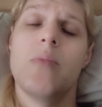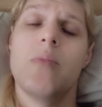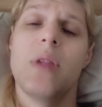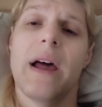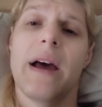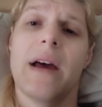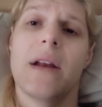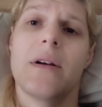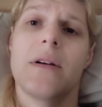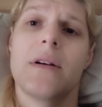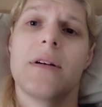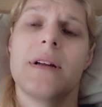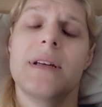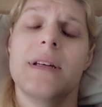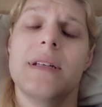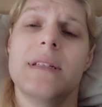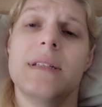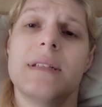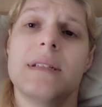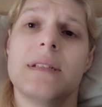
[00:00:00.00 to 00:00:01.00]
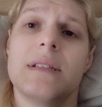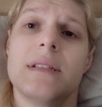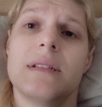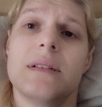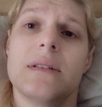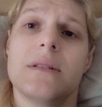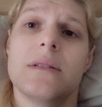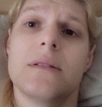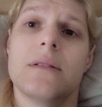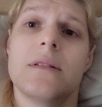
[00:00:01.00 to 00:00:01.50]
Bladder is
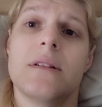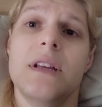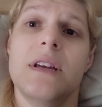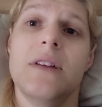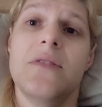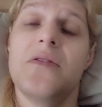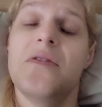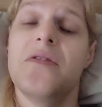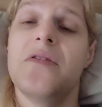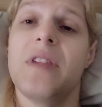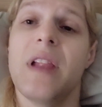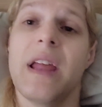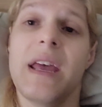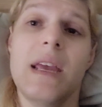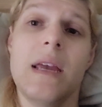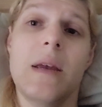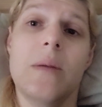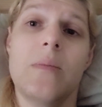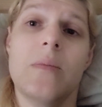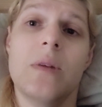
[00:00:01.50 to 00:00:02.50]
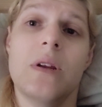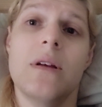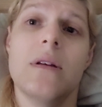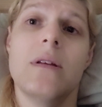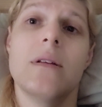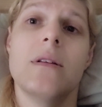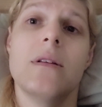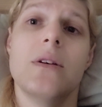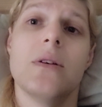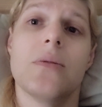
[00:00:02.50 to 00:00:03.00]
still inflamed.
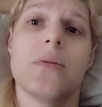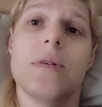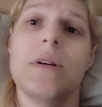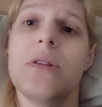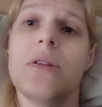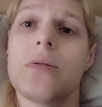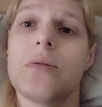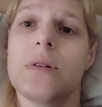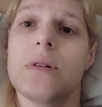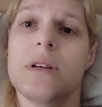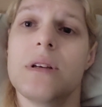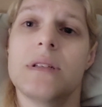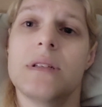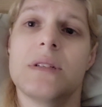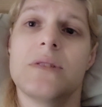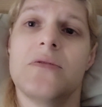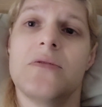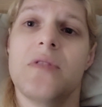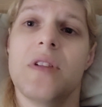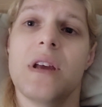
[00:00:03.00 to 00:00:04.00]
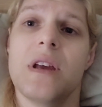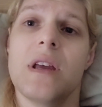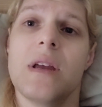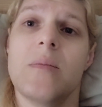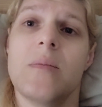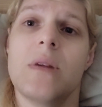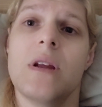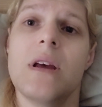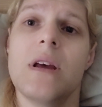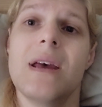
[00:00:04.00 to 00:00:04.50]
Urethra is
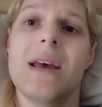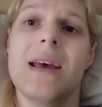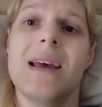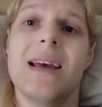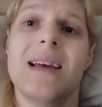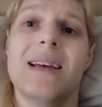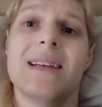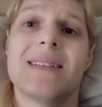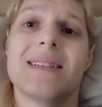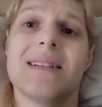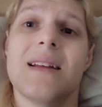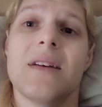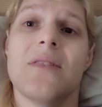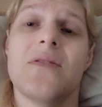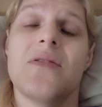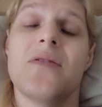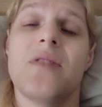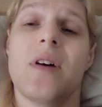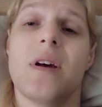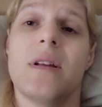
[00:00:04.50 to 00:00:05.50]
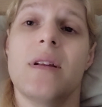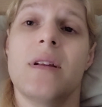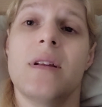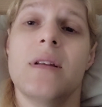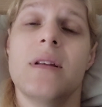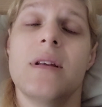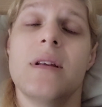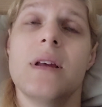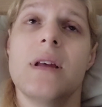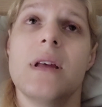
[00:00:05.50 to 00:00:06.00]
inflamed. It's not fun.